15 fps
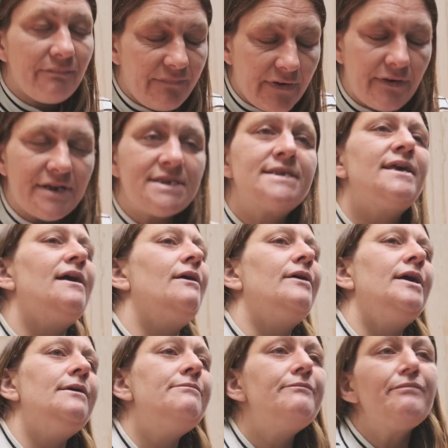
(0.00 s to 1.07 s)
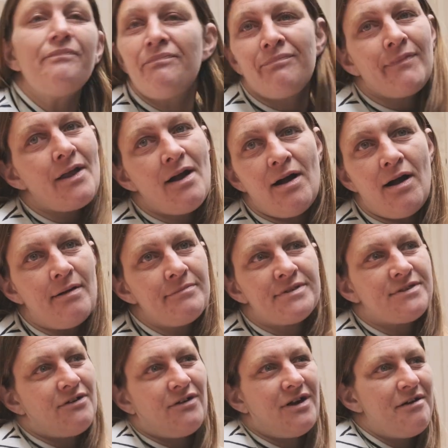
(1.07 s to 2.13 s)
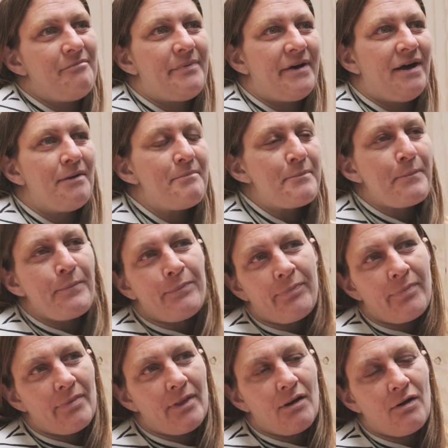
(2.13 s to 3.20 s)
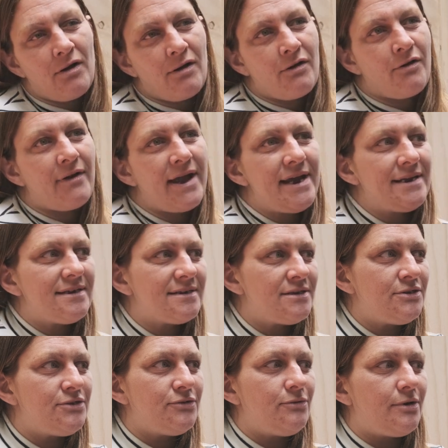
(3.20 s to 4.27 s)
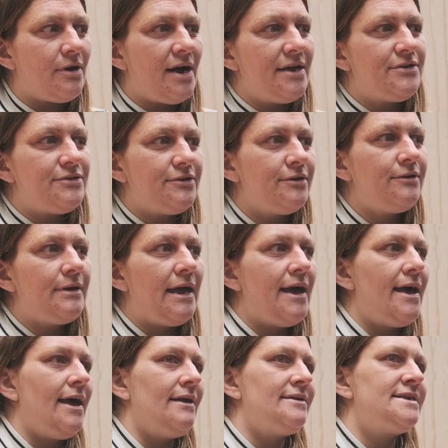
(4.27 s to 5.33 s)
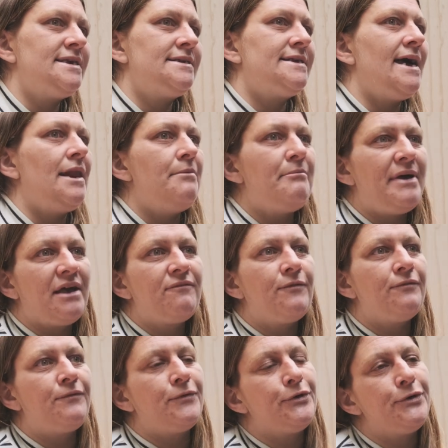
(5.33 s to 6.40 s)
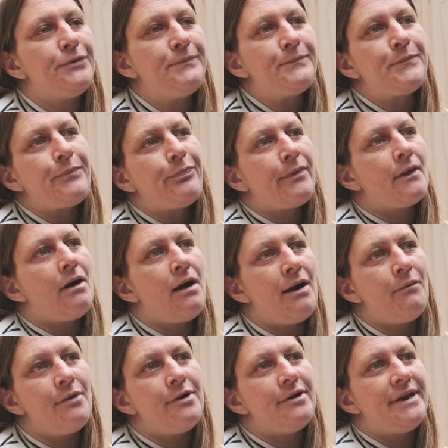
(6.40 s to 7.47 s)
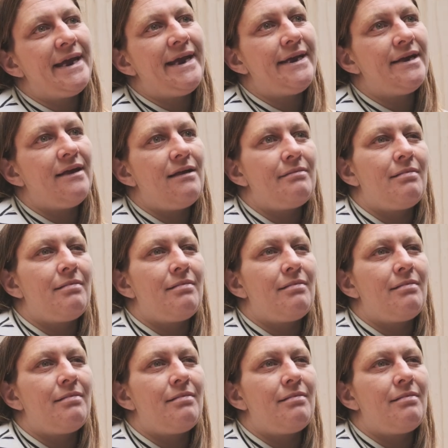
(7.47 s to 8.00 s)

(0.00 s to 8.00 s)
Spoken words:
very scary. I'm sorry, but doesn't do what I do and sit down and beg for food. I won't eat at